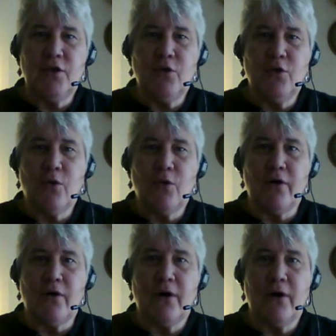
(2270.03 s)

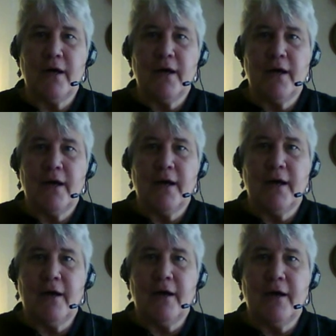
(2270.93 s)
your
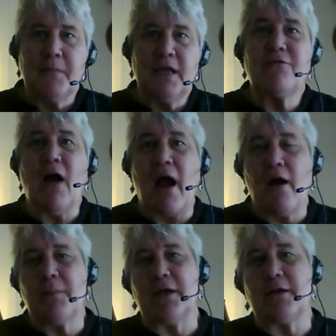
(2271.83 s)

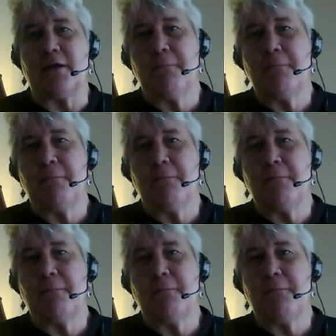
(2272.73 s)
environment.